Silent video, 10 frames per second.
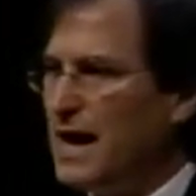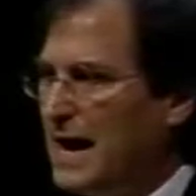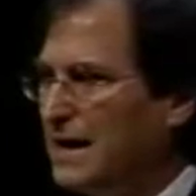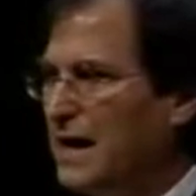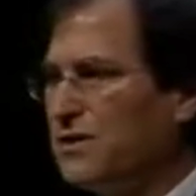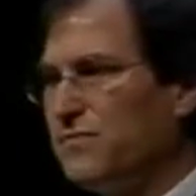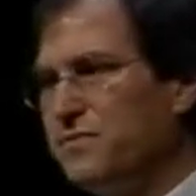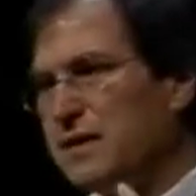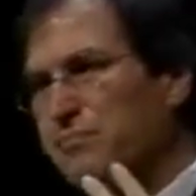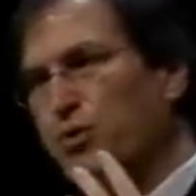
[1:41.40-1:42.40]
and has
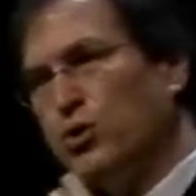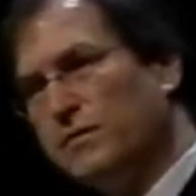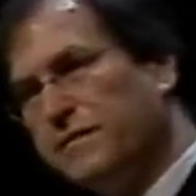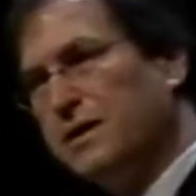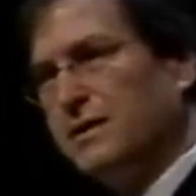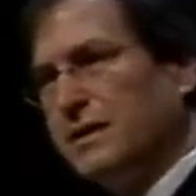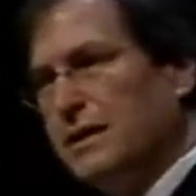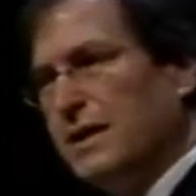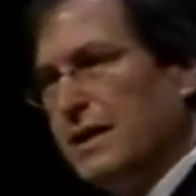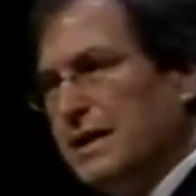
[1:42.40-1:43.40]
fit
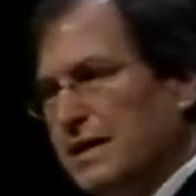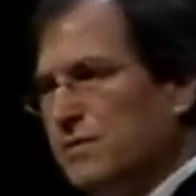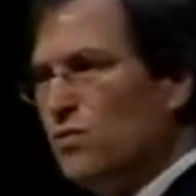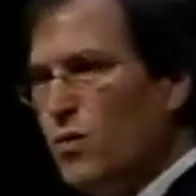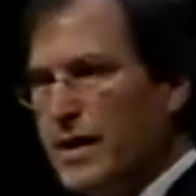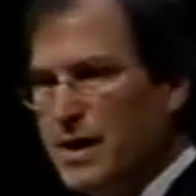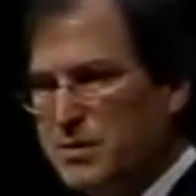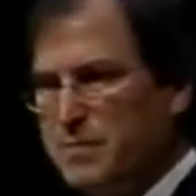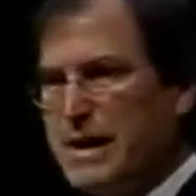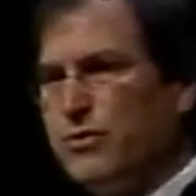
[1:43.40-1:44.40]
perfectly in the web.
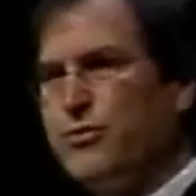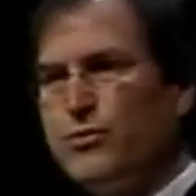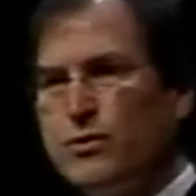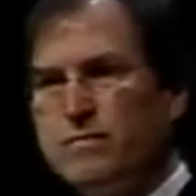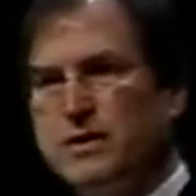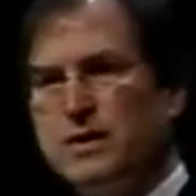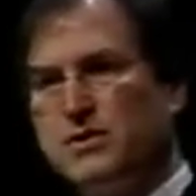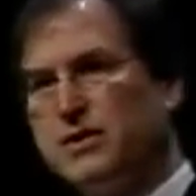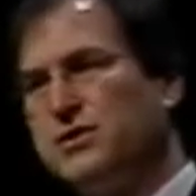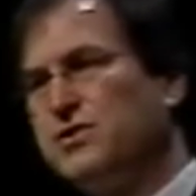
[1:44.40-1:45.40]
And about 1/3 of it
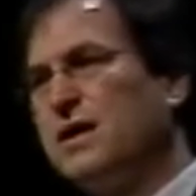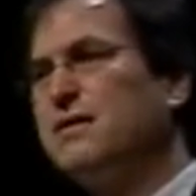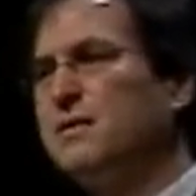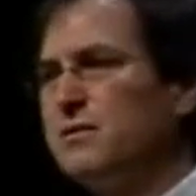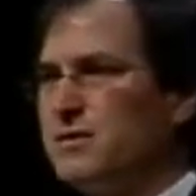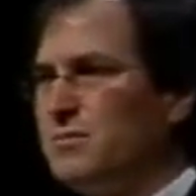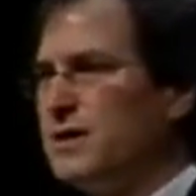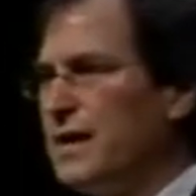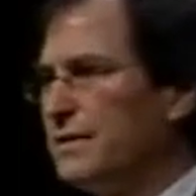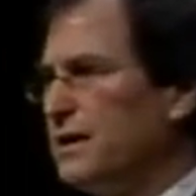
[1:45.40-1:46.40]
is extending some of
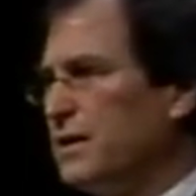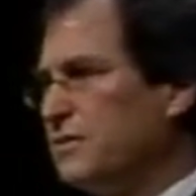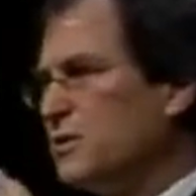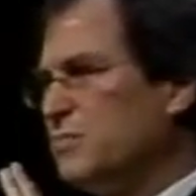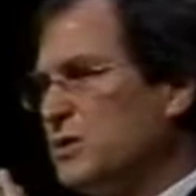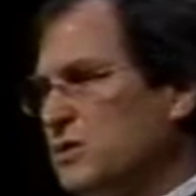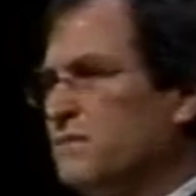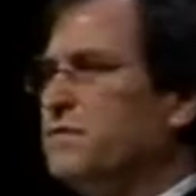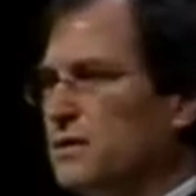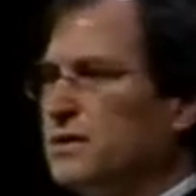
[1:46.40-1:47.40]
that to
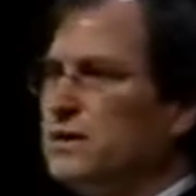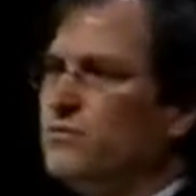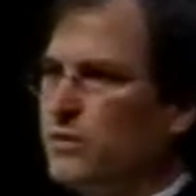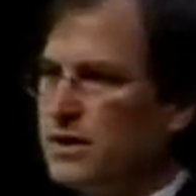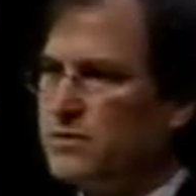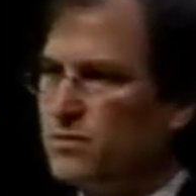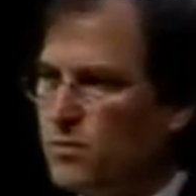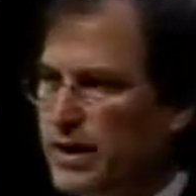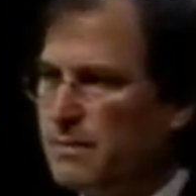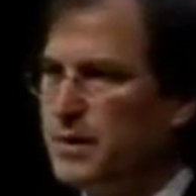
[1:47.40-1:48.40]
specifically address the
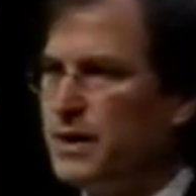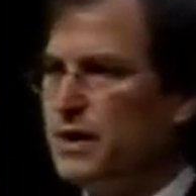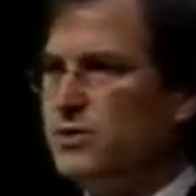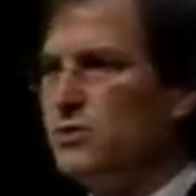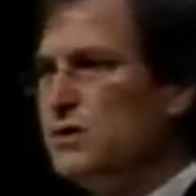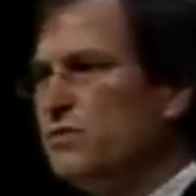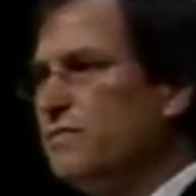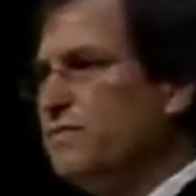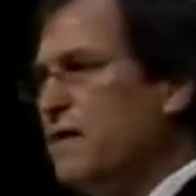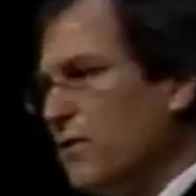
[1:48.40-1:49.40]
web. So these are
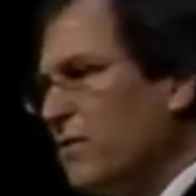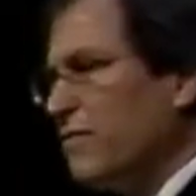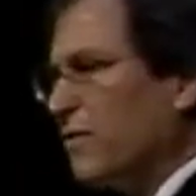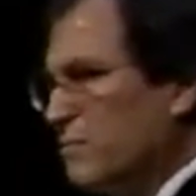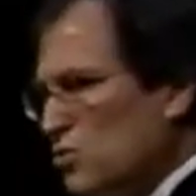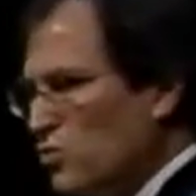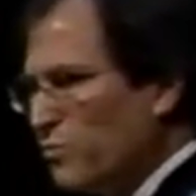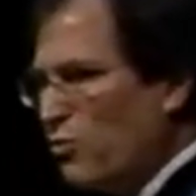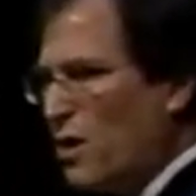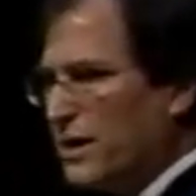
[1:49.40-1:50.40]
very, very mature
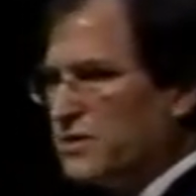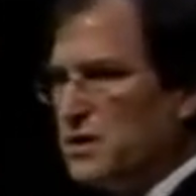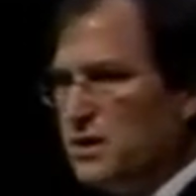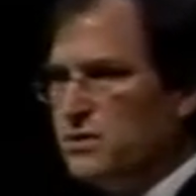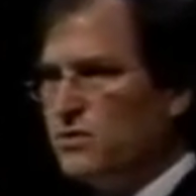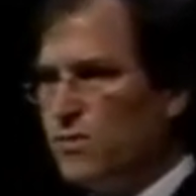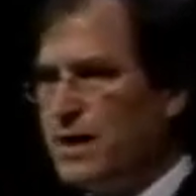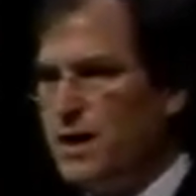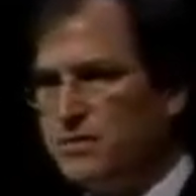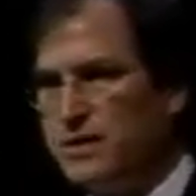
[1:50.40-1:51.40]
products hitting the
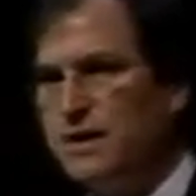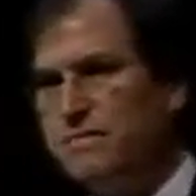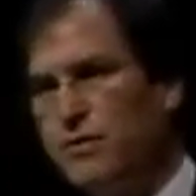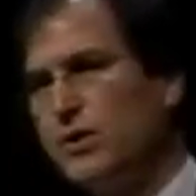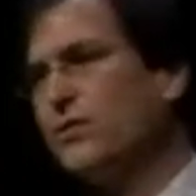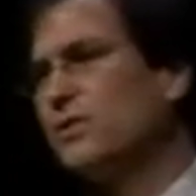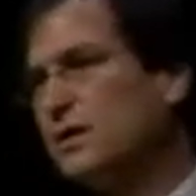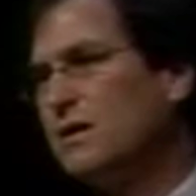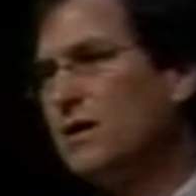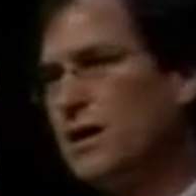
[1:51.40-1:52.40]
ground very
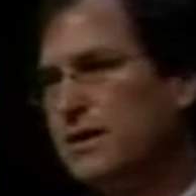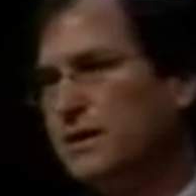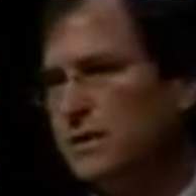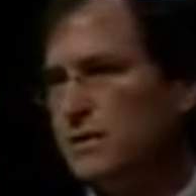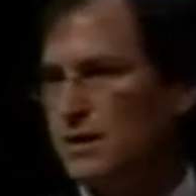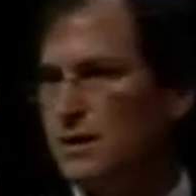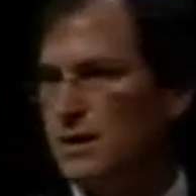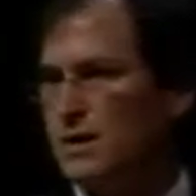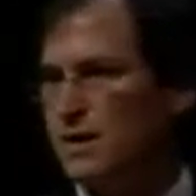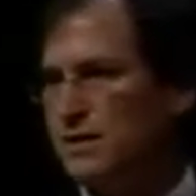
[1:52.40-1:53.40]
early on
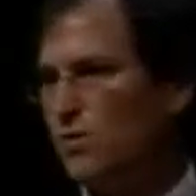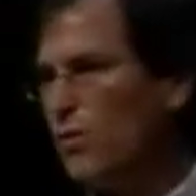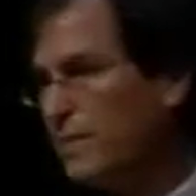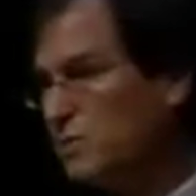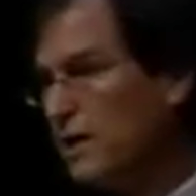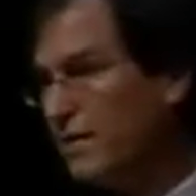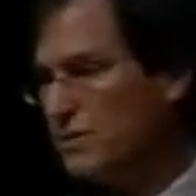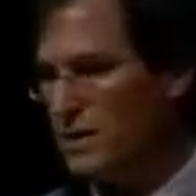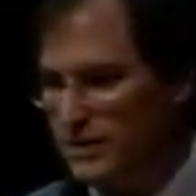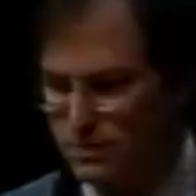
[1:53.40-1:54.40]
in the web's life
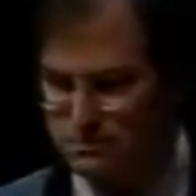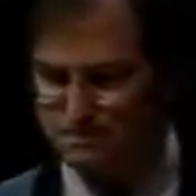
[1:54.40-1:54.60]
cycle.